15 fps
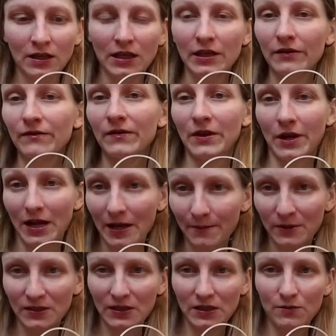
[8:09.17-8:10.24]
if there
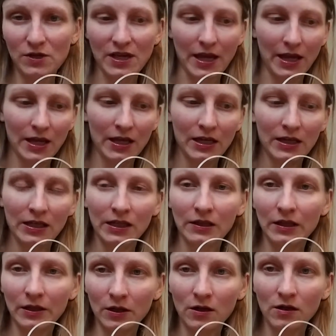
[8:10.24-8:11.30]
happens to be any
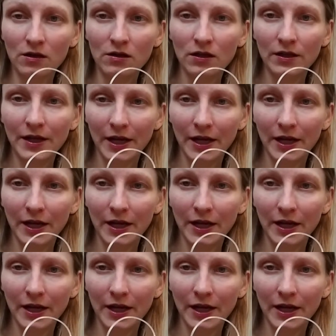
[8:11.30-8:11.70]
little